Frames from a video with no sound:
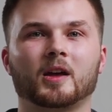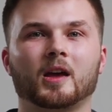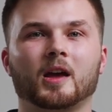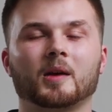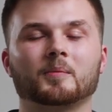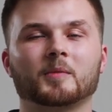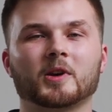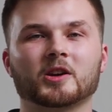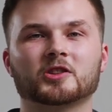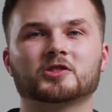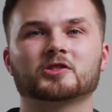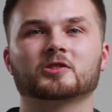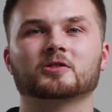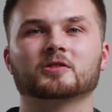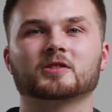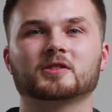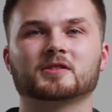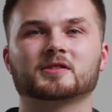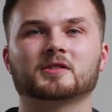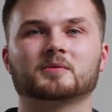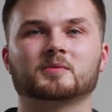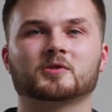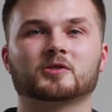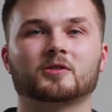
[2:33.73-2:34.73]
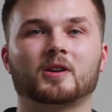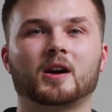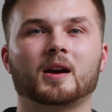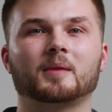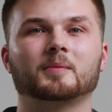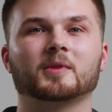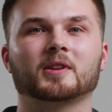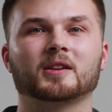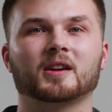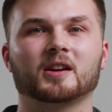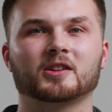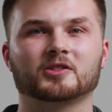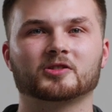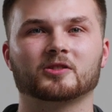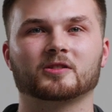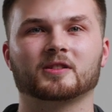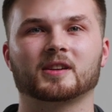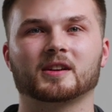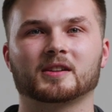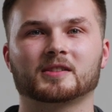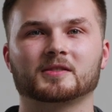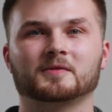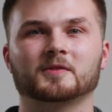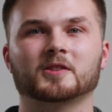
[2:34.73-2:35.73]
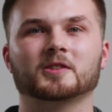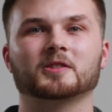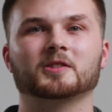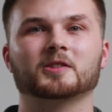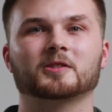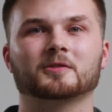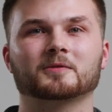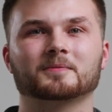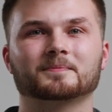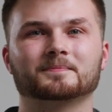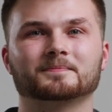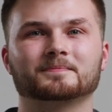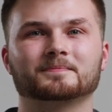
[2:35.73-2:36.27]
and make sure to subscribe to catch our next video.